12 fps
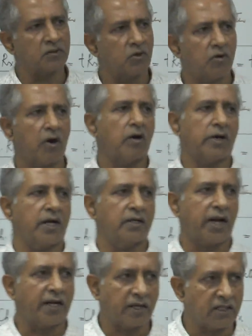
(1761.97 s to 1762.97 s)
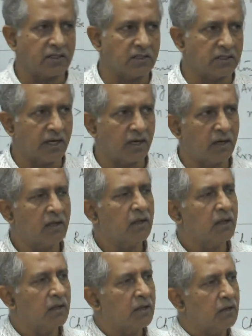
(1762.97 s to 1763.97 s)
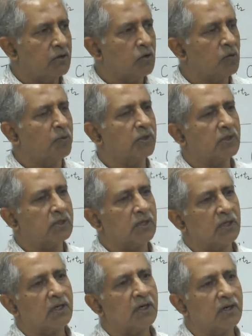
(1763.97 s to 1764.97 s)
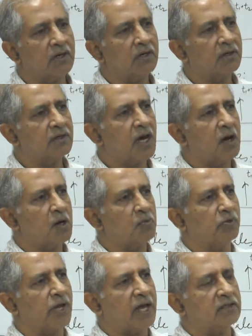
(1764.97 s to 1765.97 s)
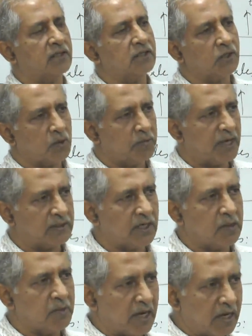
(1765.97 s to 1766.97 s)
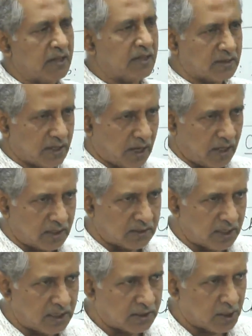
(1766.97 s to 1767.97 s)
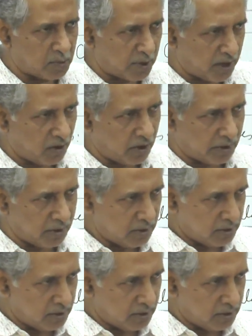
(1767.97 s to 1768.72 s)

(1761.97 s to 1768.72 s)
you have all done titrations right you put you put acid into base and immediately there is a color change depending on